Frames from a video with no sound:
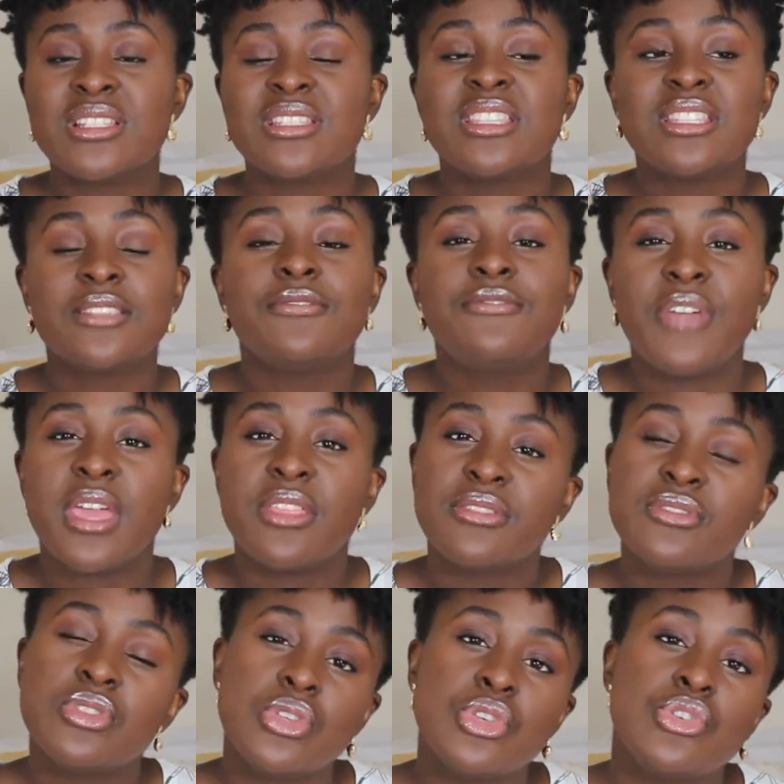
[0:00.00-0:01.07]
this
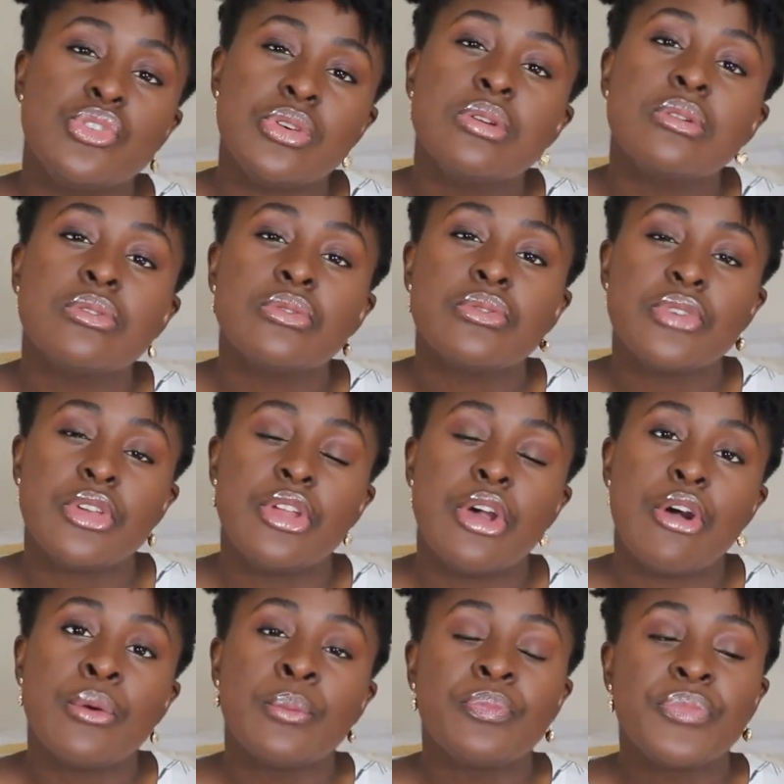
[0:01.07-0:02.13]
faith to you, you
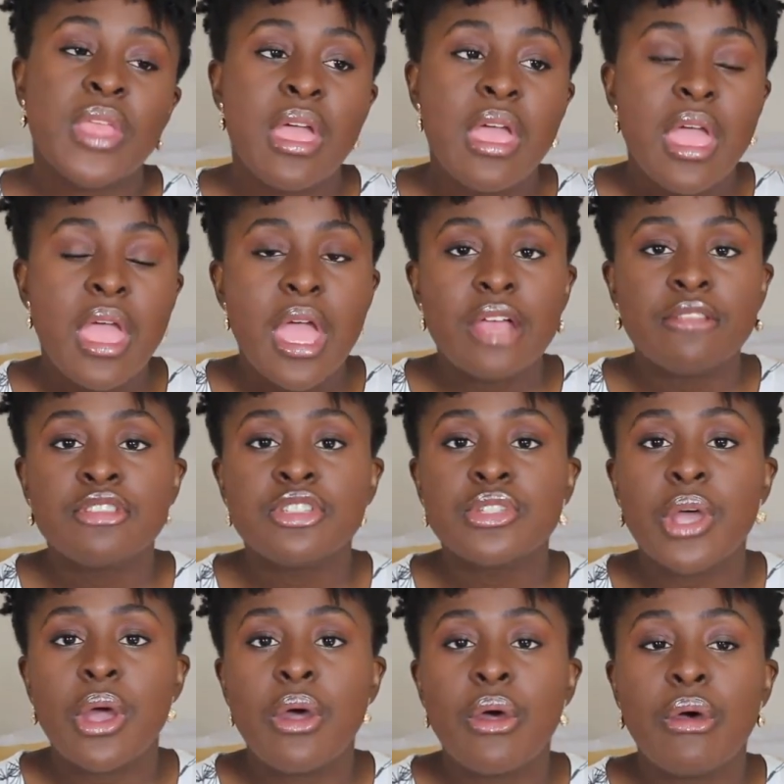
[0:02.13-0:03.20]
know? And
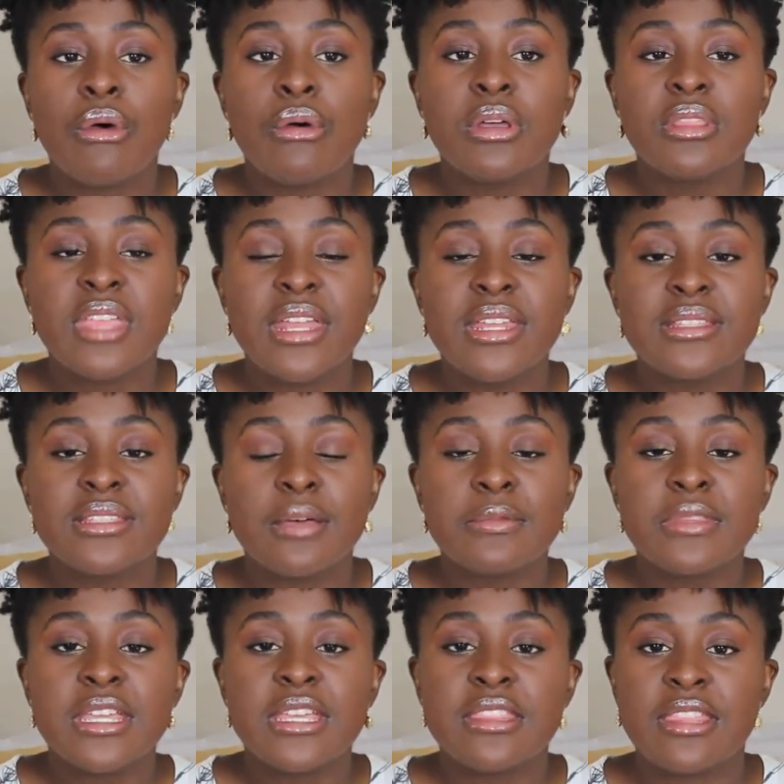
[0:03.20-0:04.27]
so that is
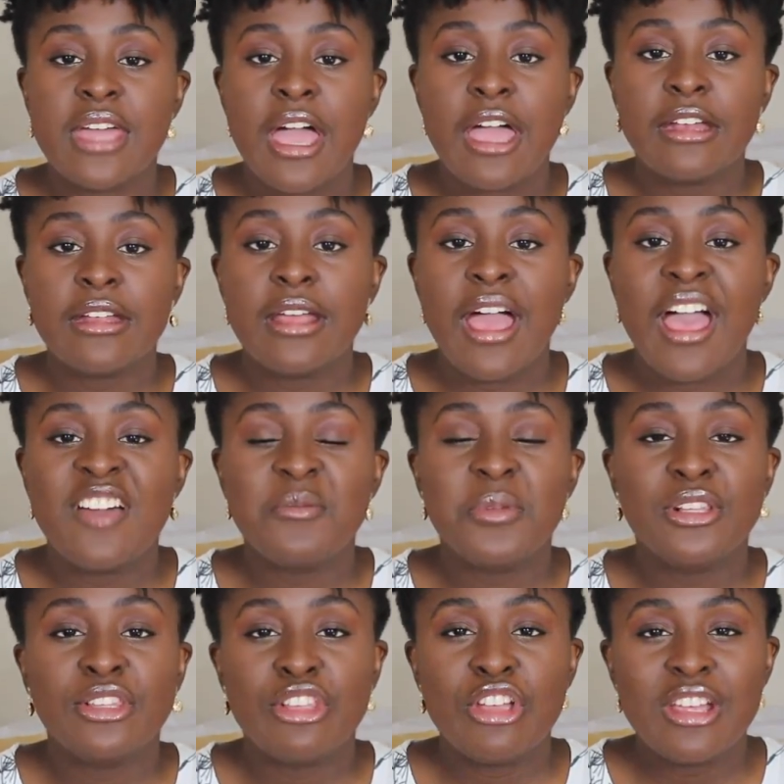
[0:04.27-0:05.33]
something that I've
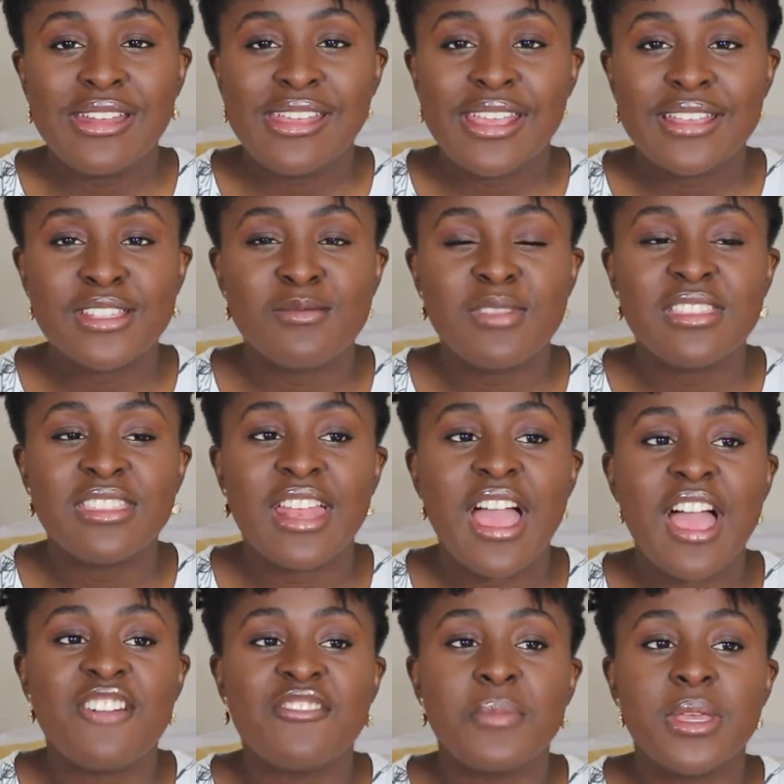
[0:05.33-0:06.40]
been learning and something that I
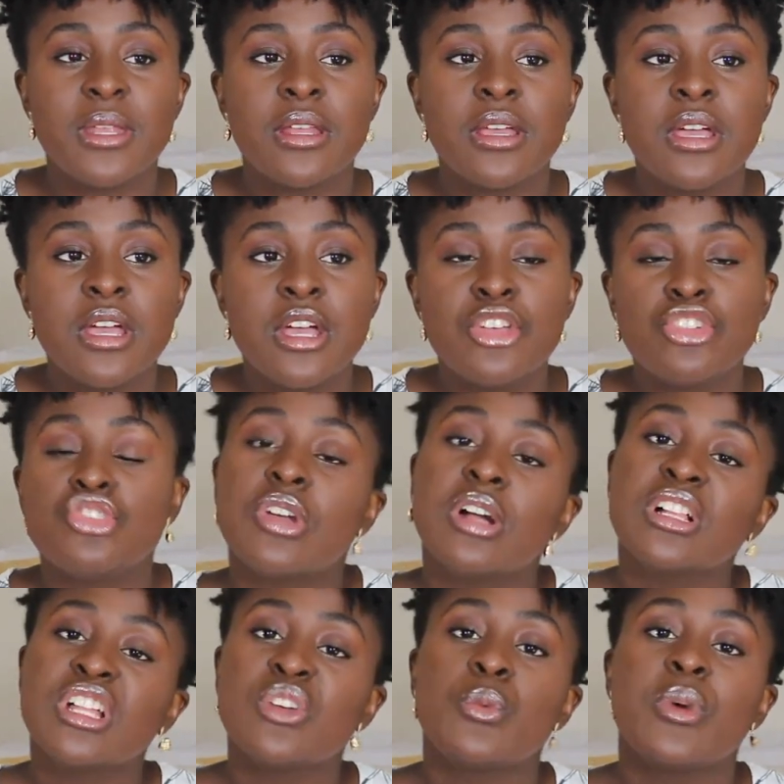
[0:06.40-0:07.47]
have been
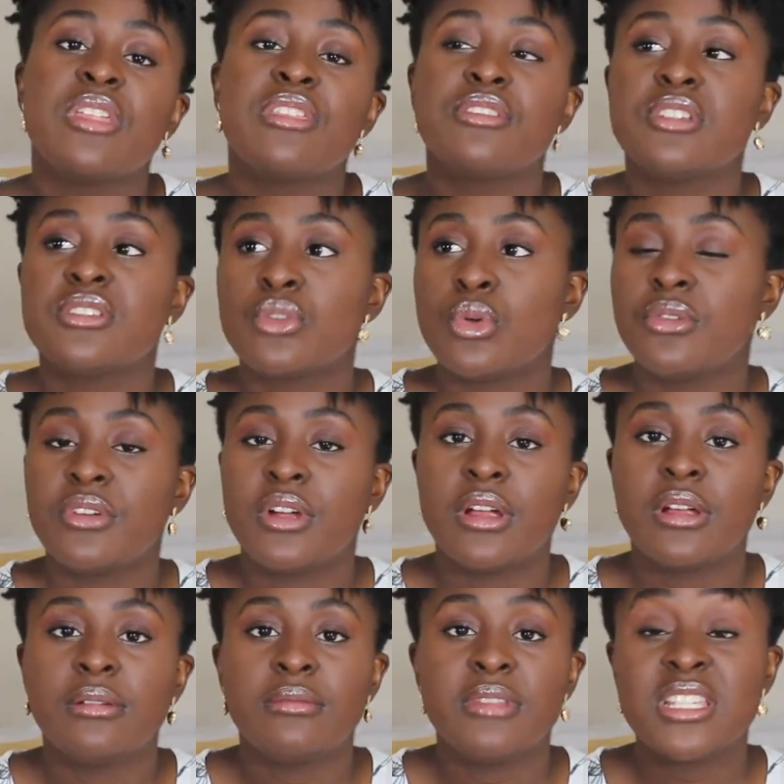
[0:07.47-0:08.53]
struggling with
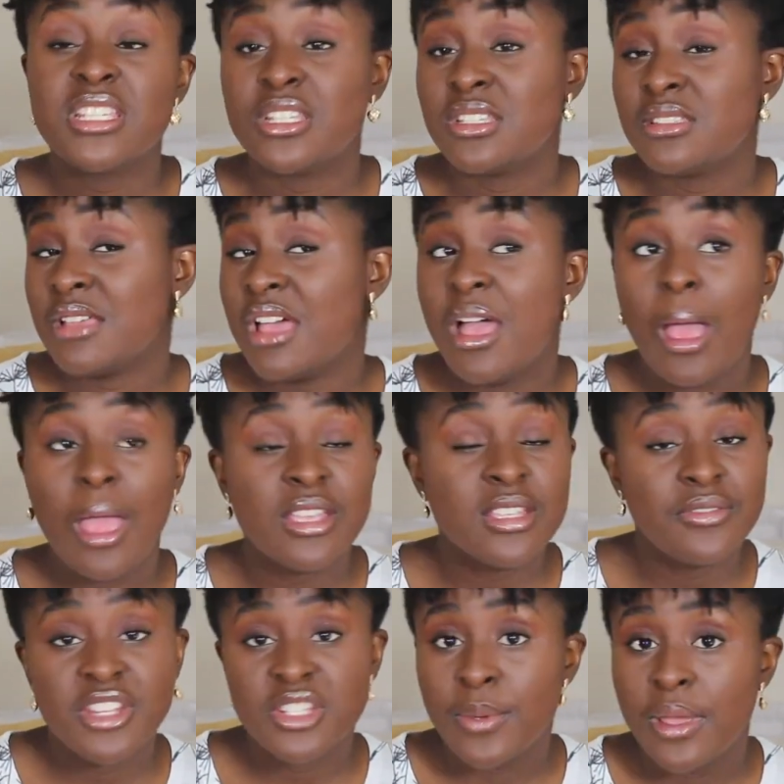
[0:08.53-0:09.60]
I
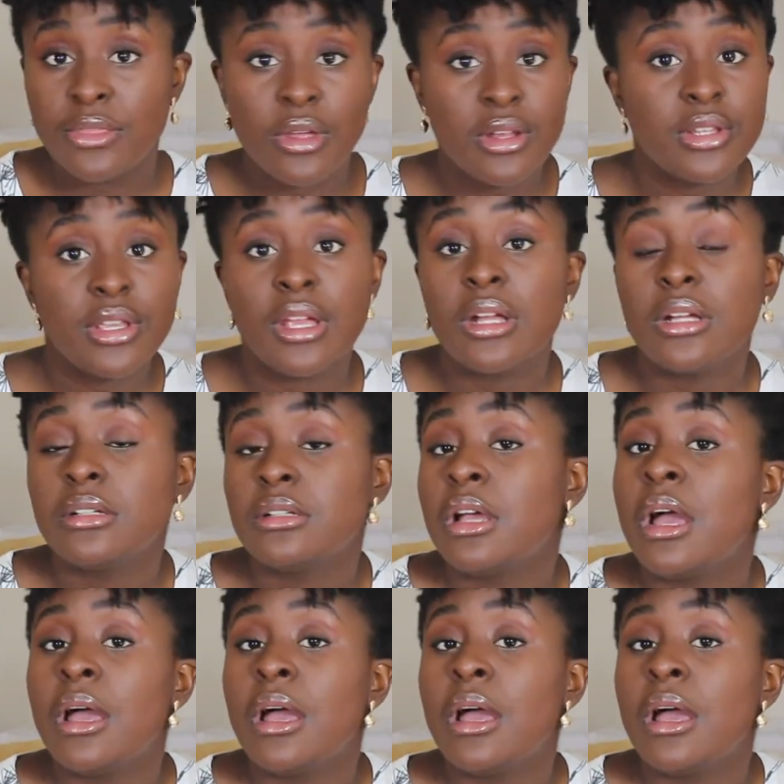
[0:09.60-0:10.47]
just finished my third year.